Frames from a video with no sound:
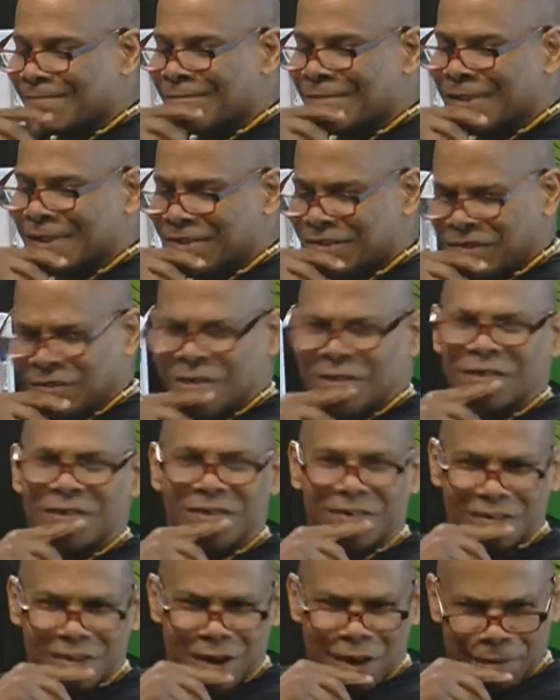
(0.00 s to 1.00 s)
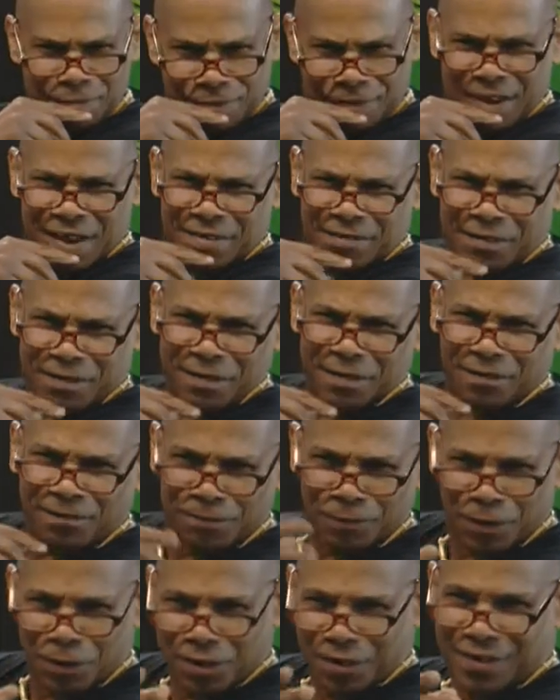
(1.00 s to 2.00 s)
should have stopped after the
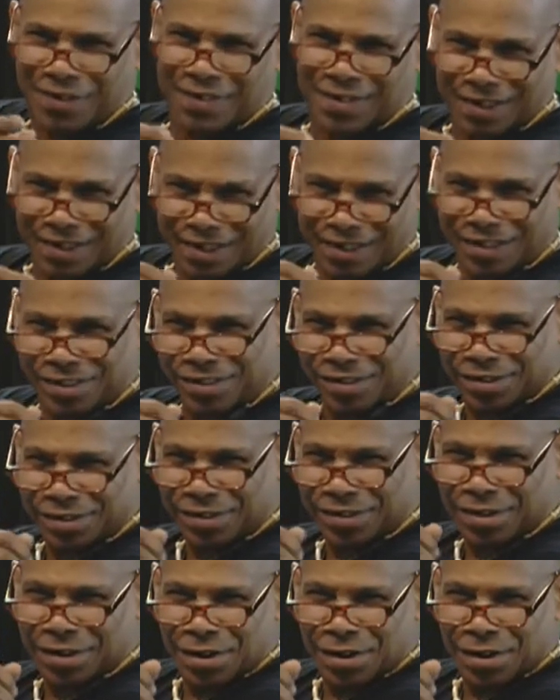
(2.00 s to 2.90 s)
first seizure.